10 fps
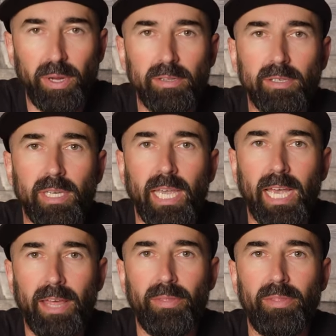we are looking
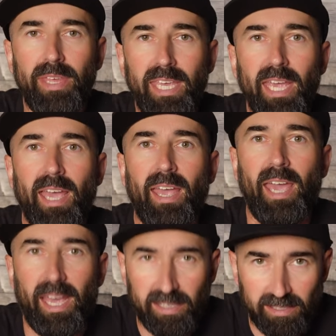at the
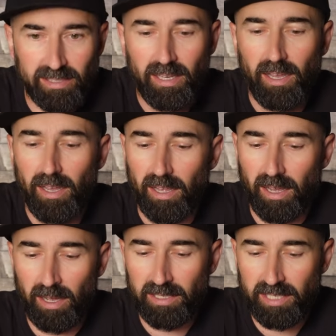HEX.
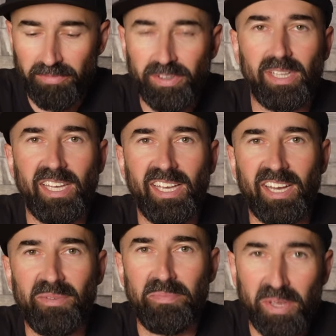Definitely
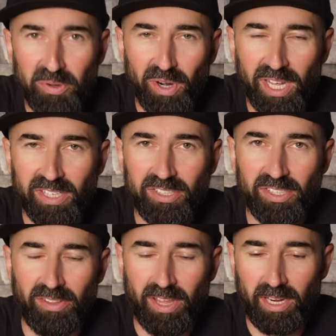a mid-range
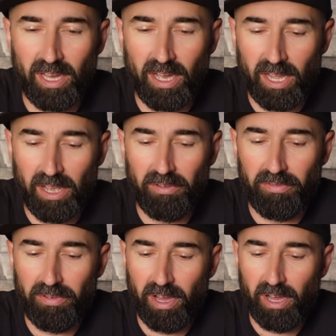that I have
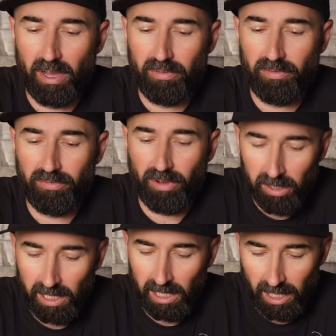
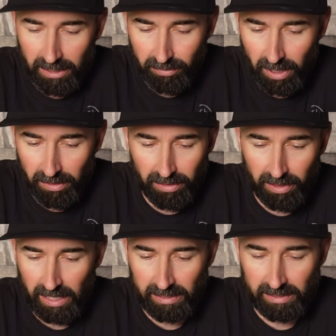fallen in love with.
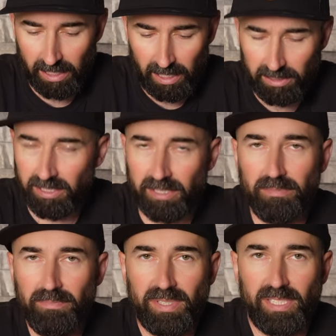It's just
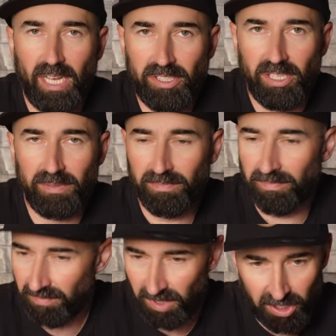such a
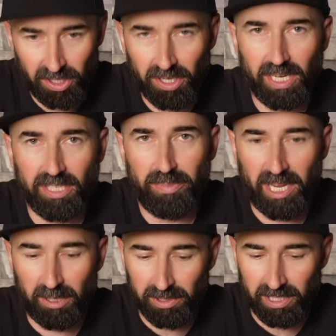good and
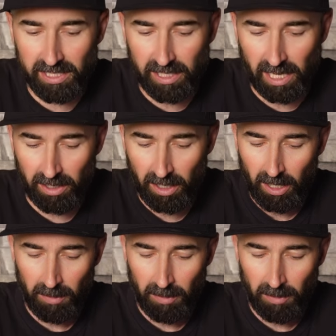dependable disc, and